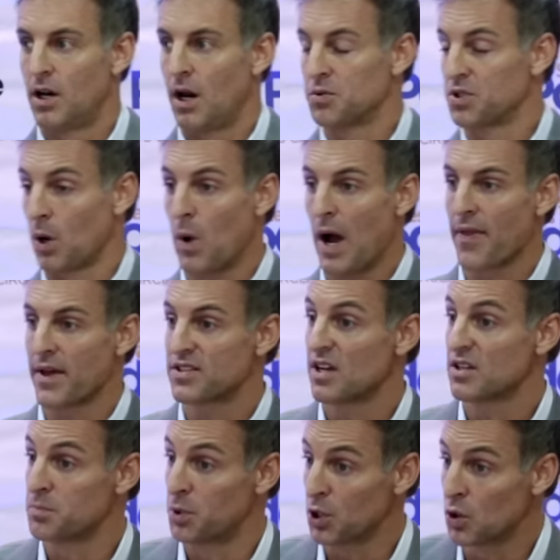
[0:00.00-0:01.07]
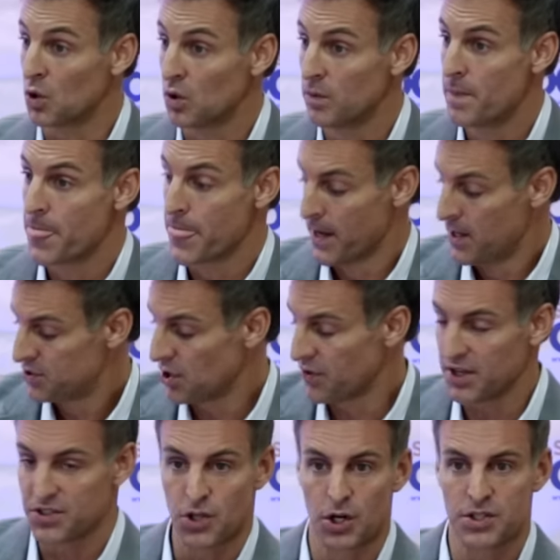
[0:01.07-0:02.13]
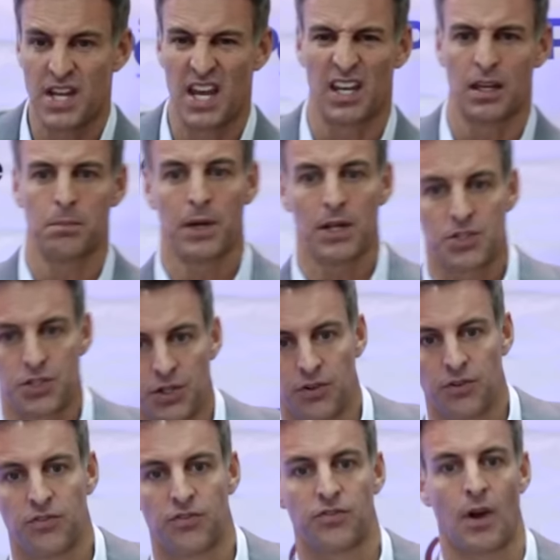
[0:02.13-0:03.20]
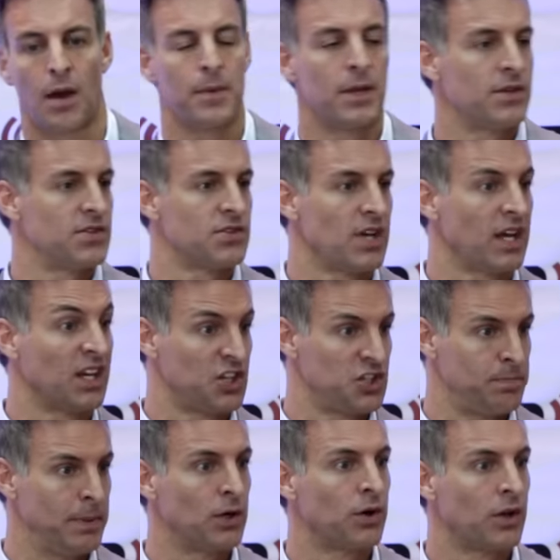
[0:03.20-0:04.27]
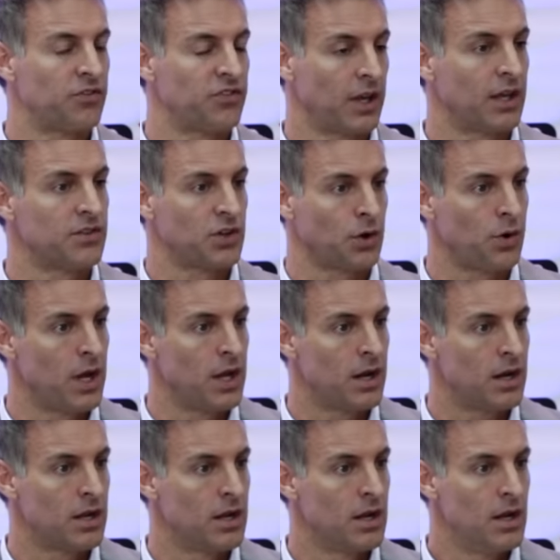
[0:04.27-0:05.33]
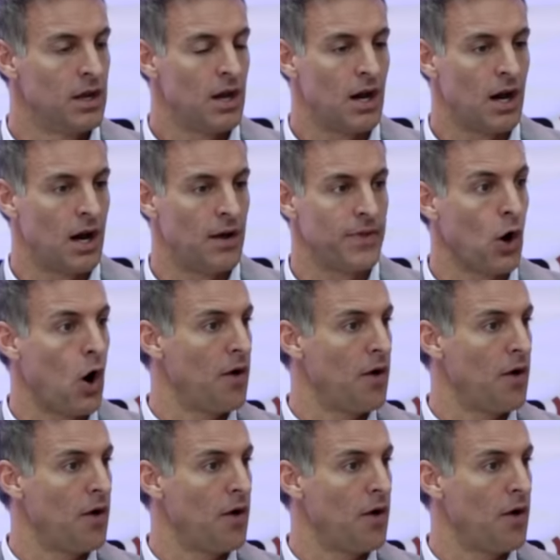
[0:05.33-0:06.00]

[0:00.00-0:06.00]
I was like, wow, that sounds pretty cool. So they start taking pictures. I mean, this is like an experience that gets created. They